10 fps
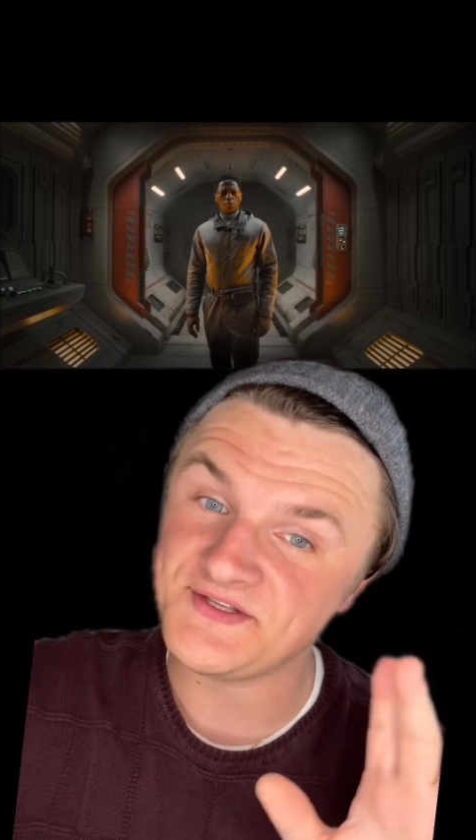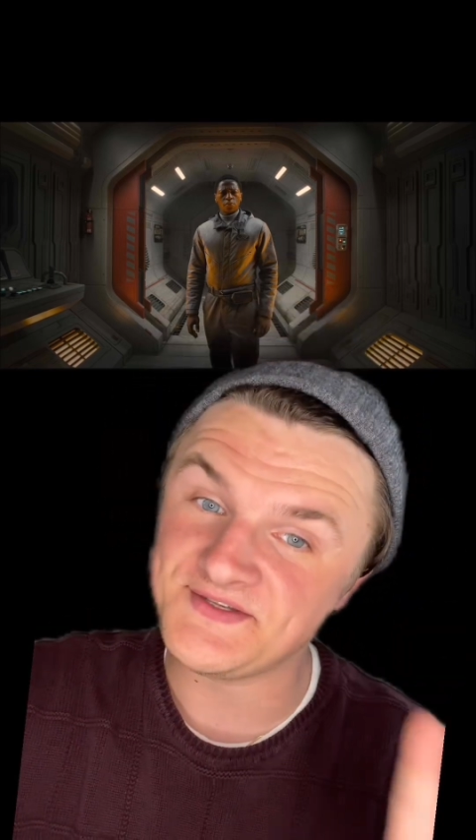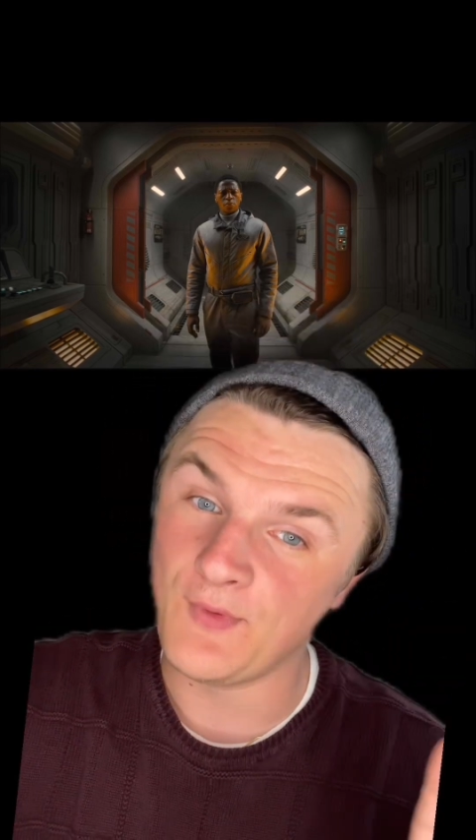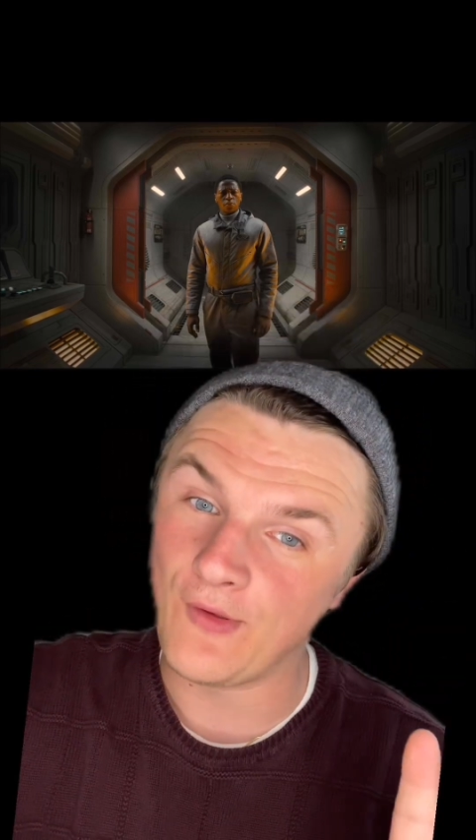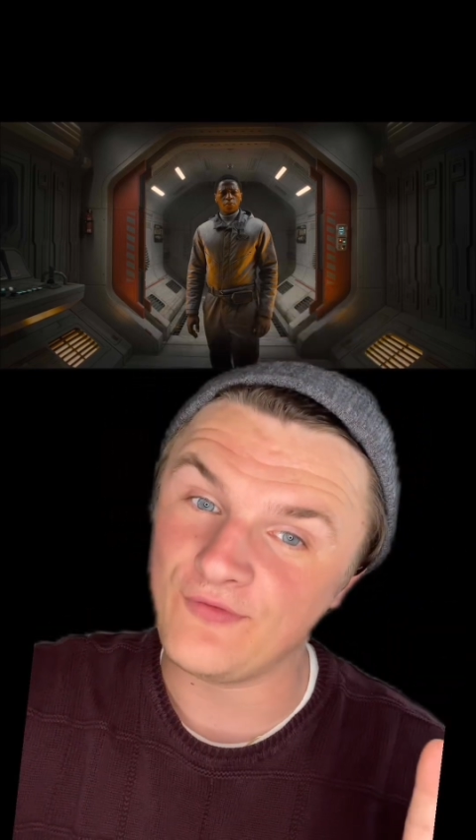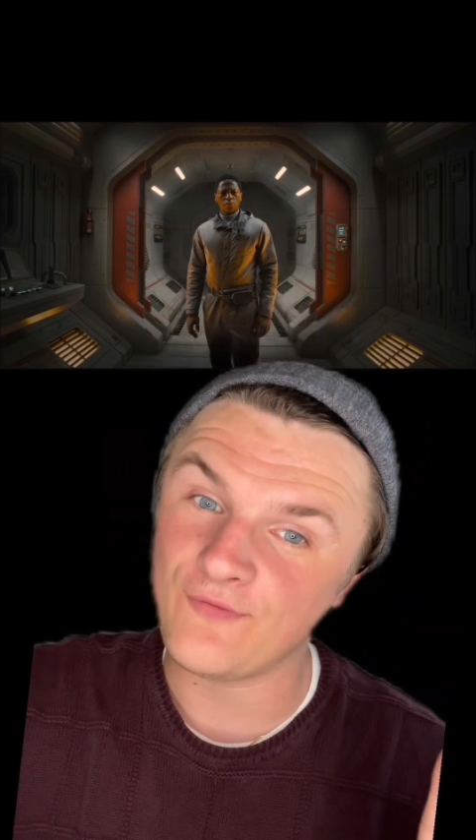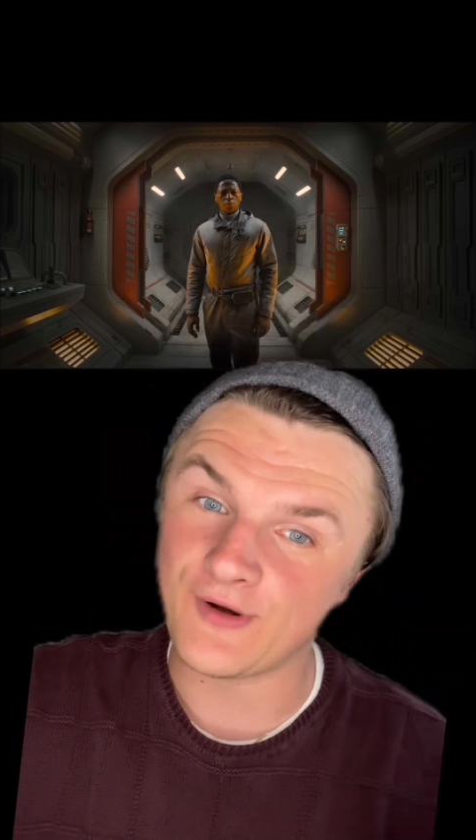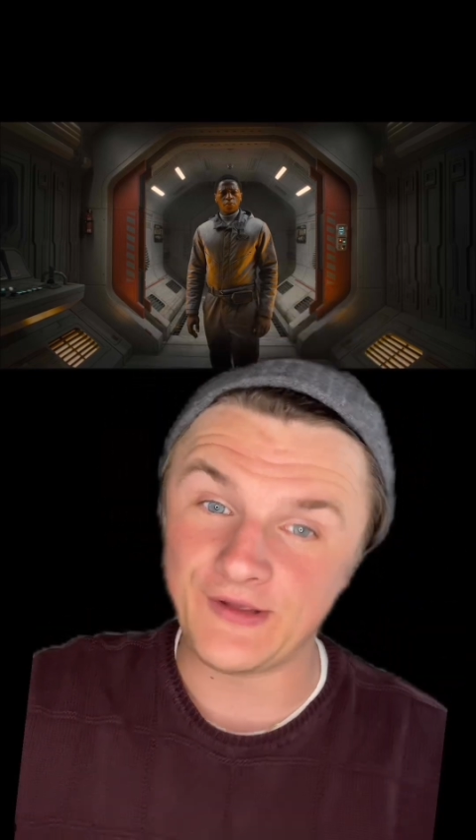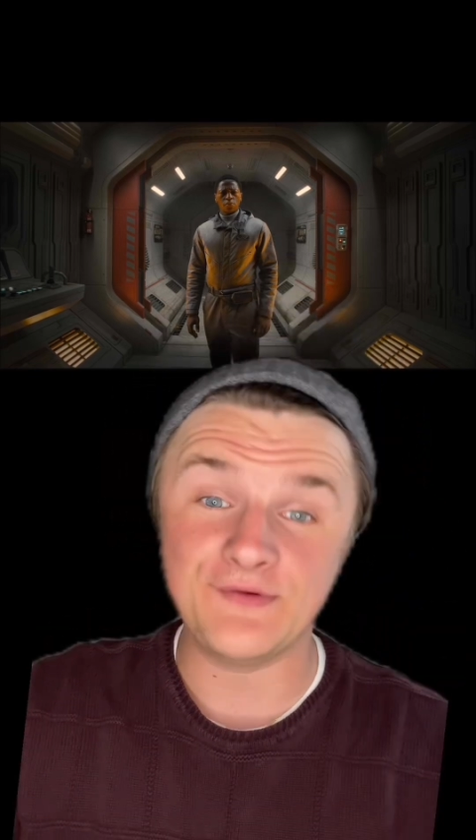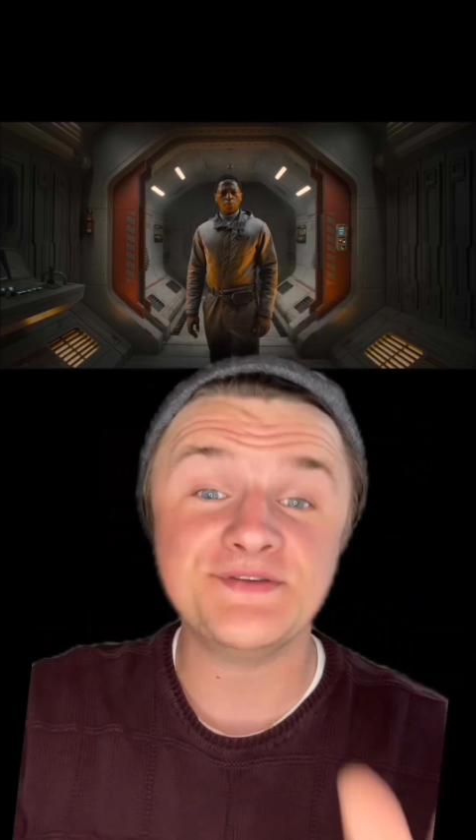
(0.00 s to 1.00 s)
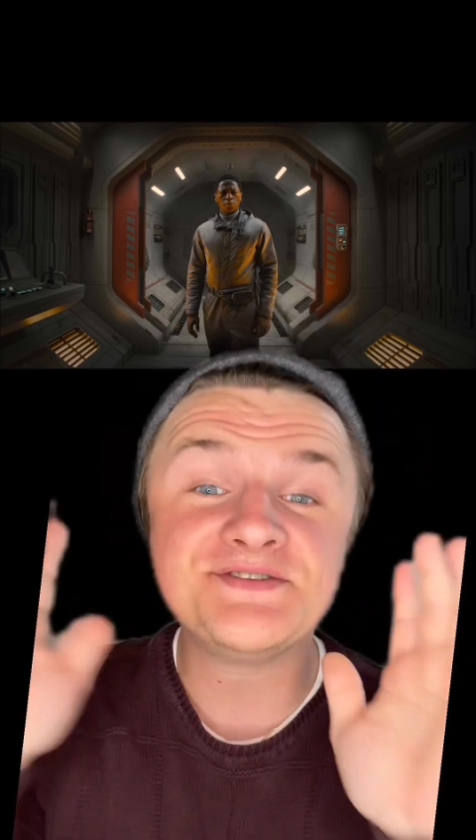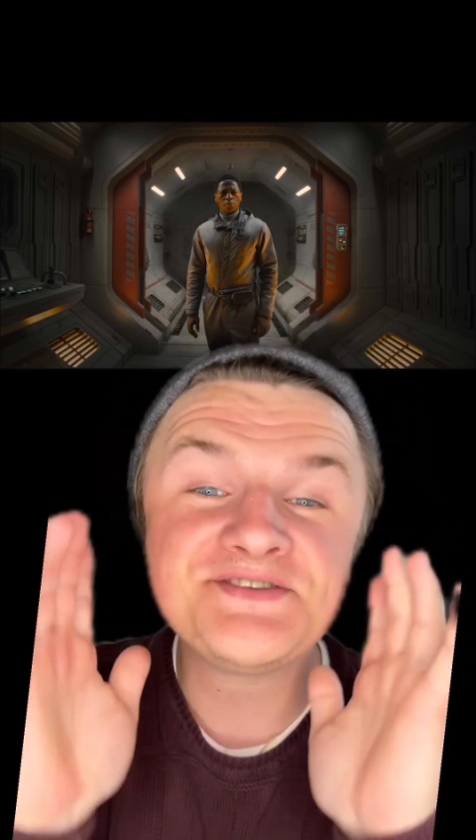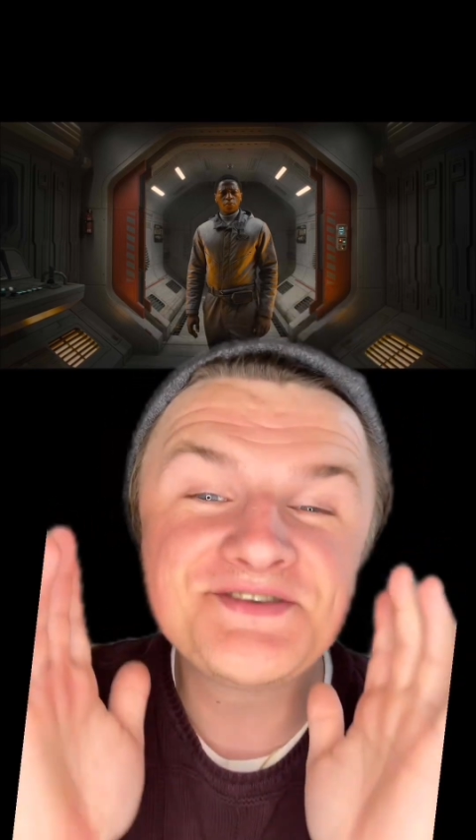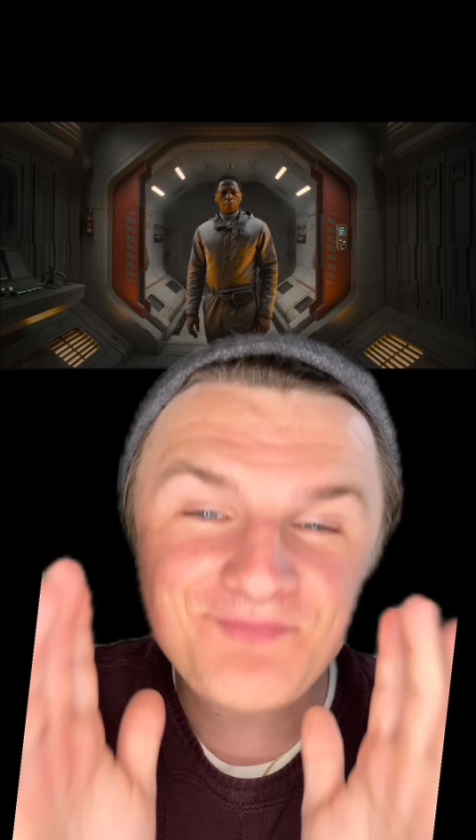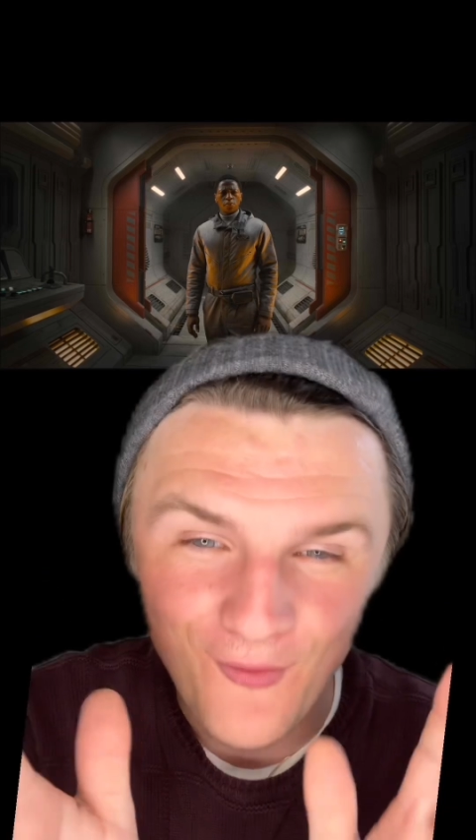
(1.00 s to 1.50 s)
spoiled for you,
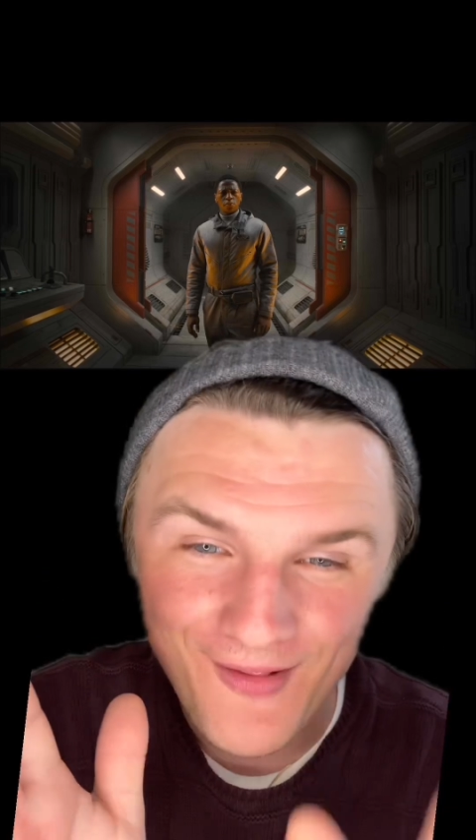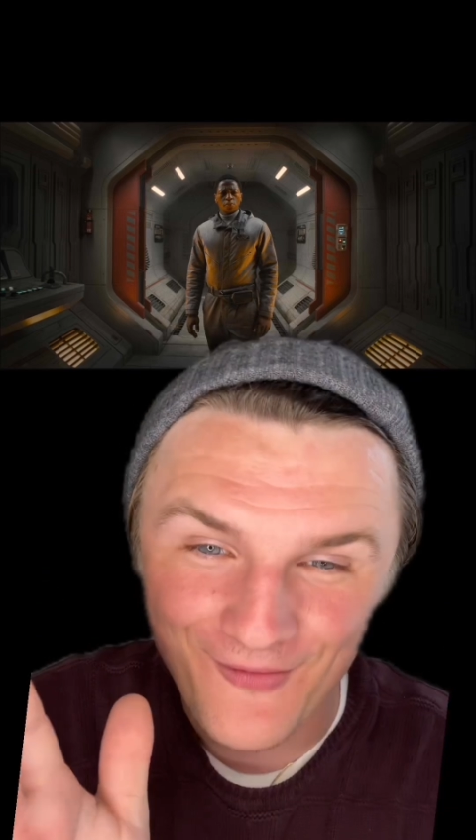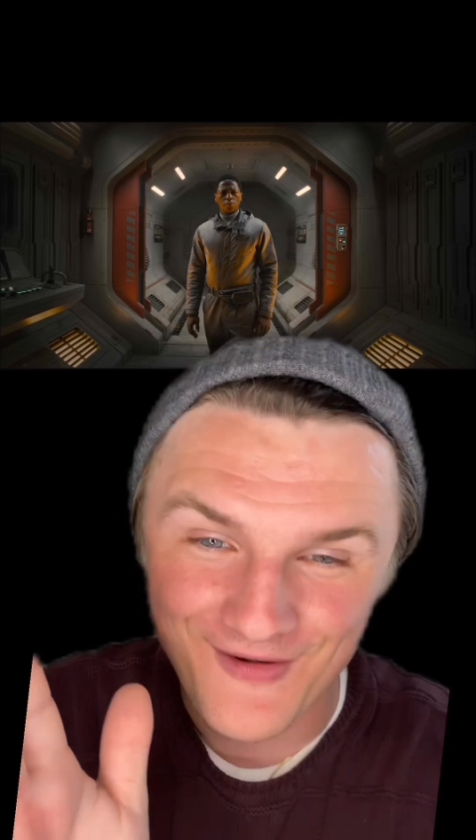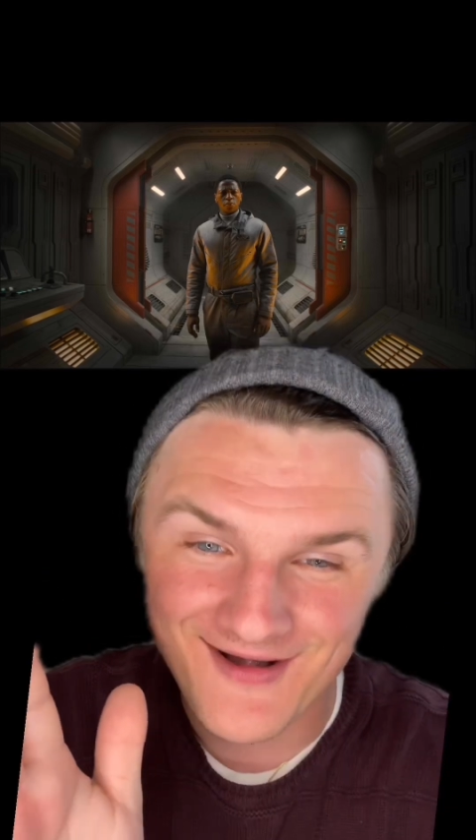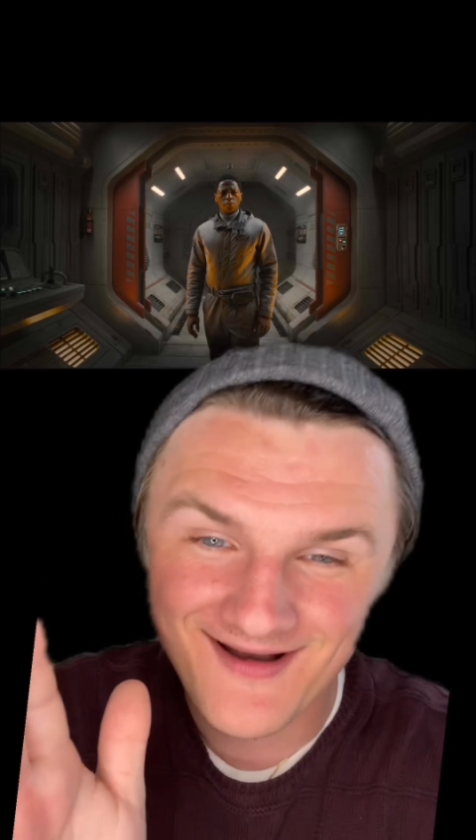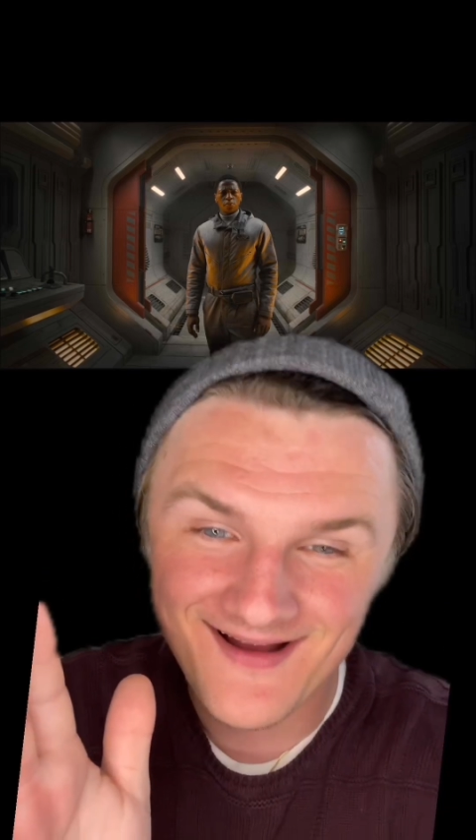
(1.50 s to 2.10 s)
spoiler,